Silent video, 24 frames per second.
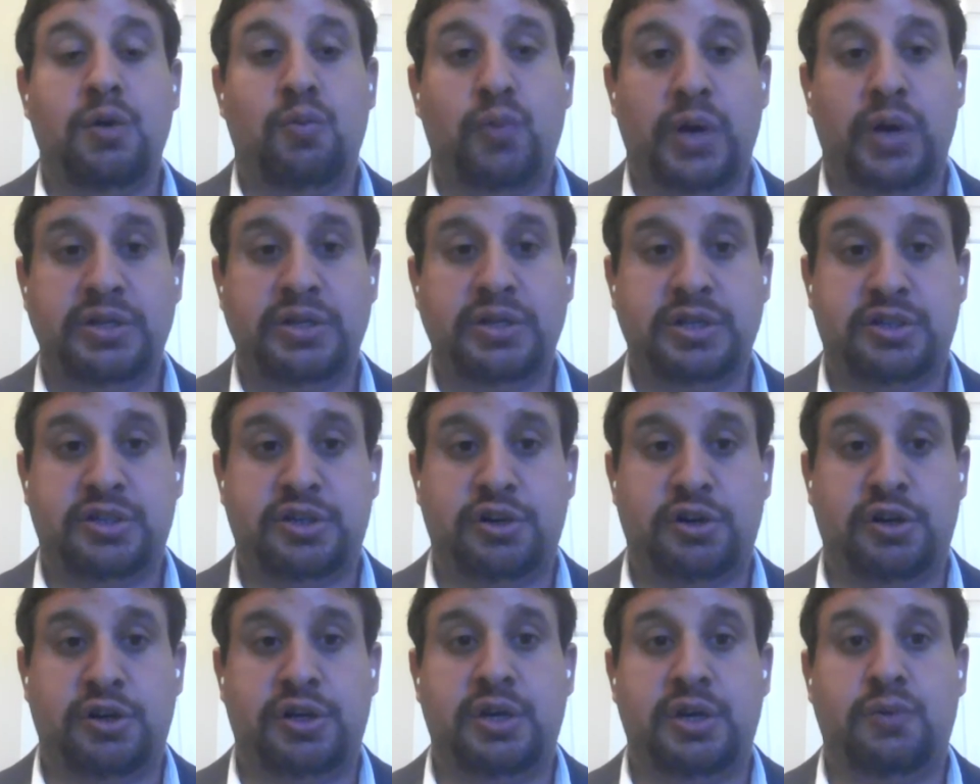went to
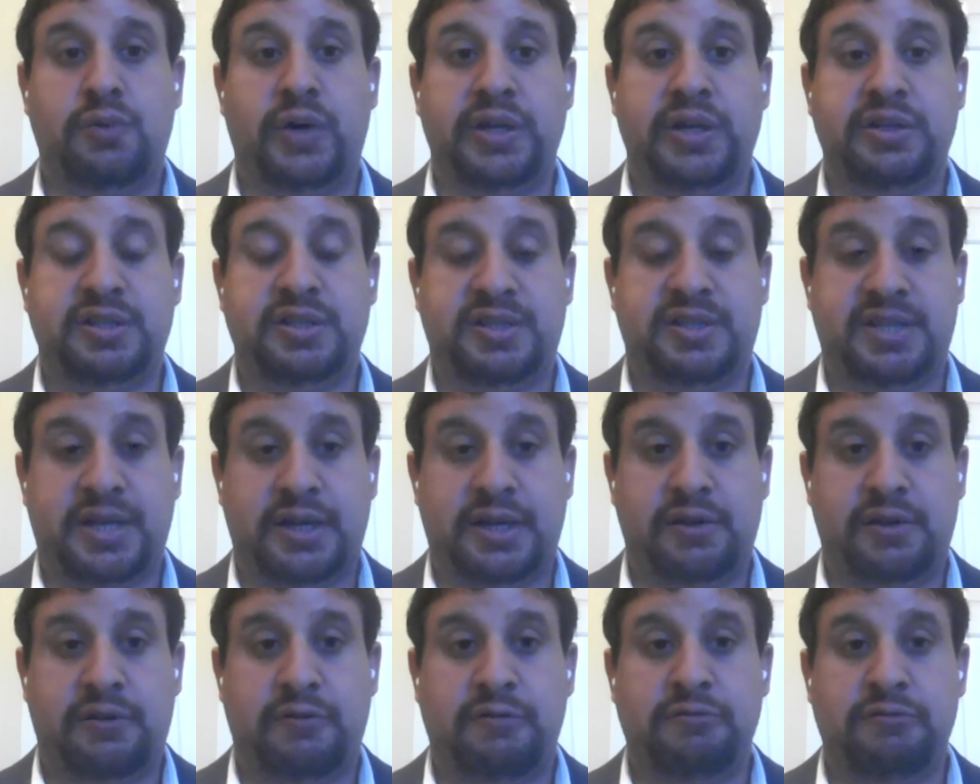Turkey, went to
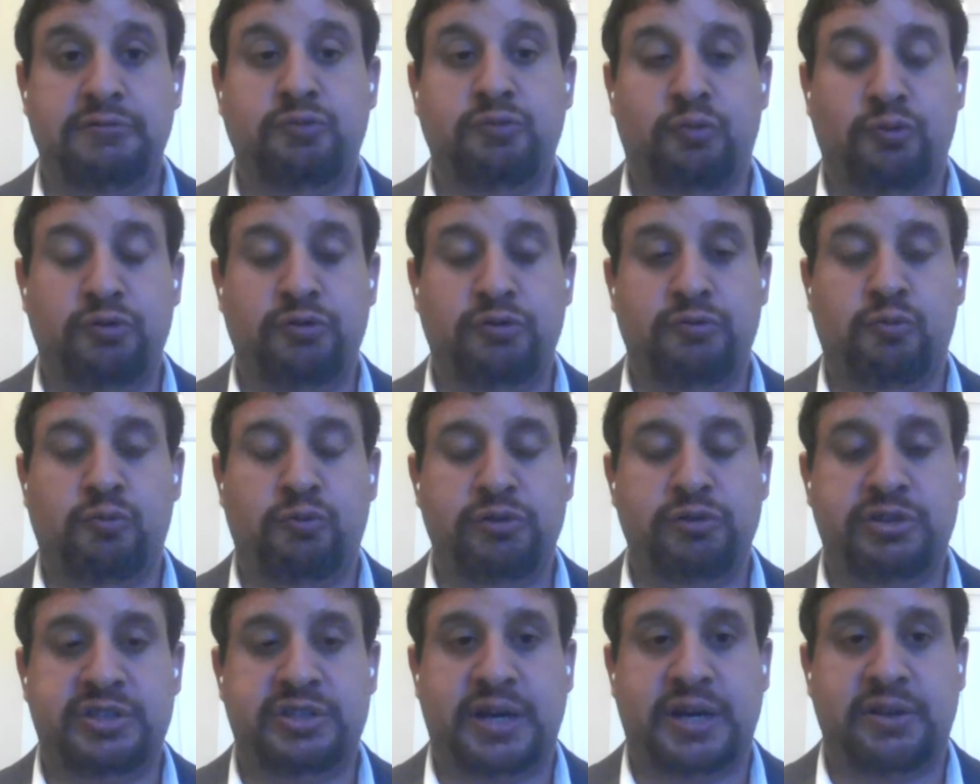
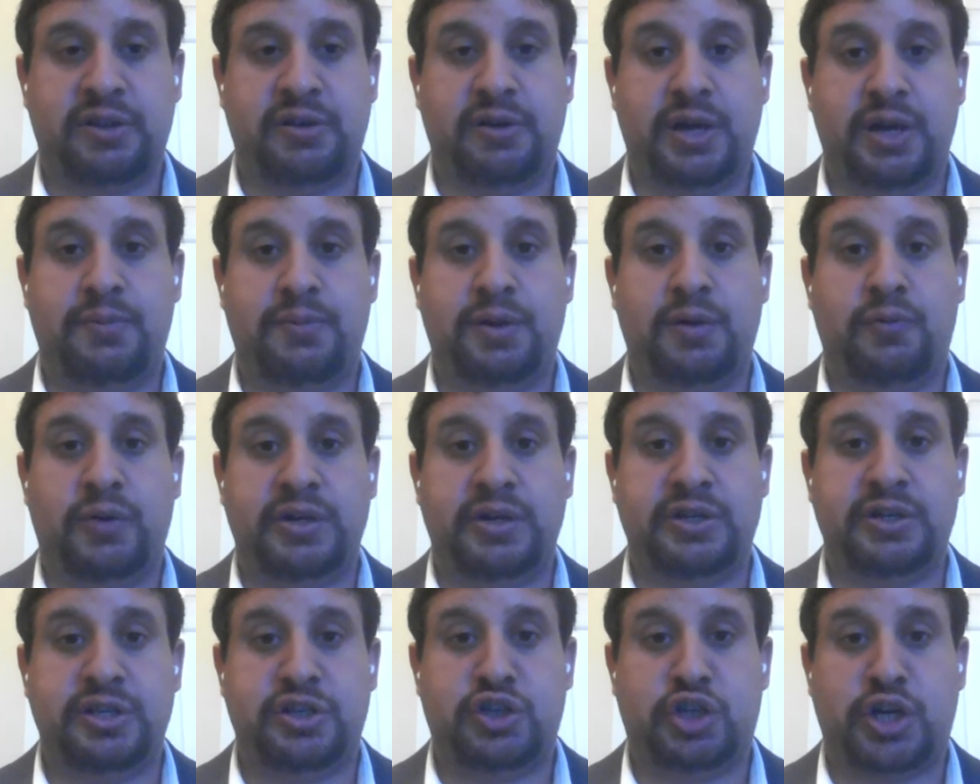Saudi Arabia,
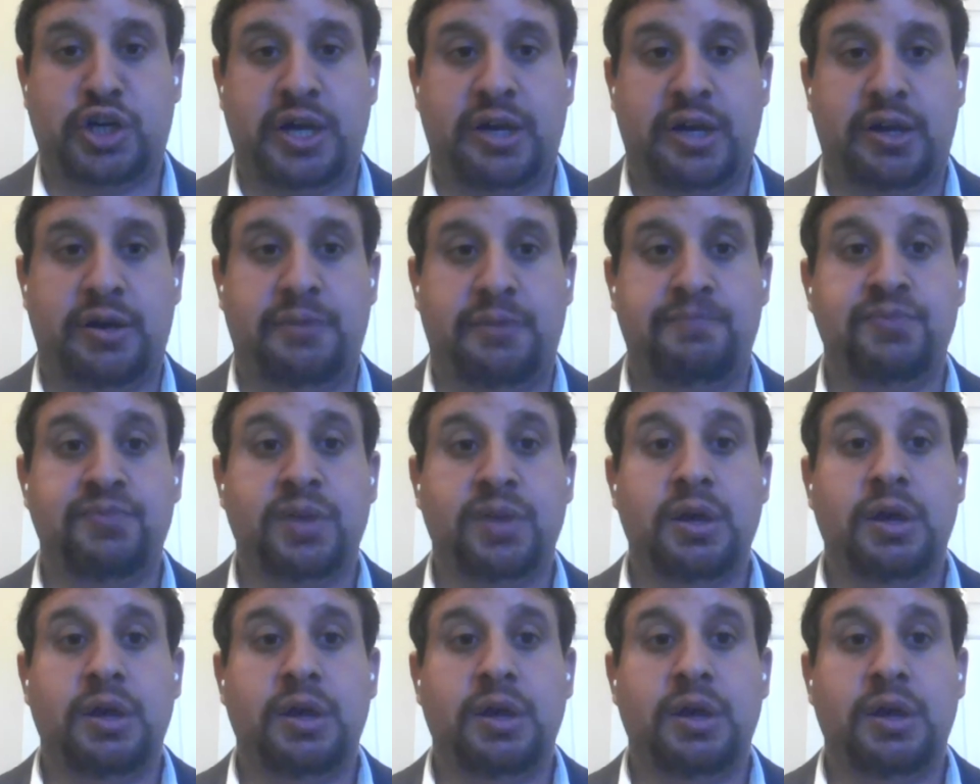went to China,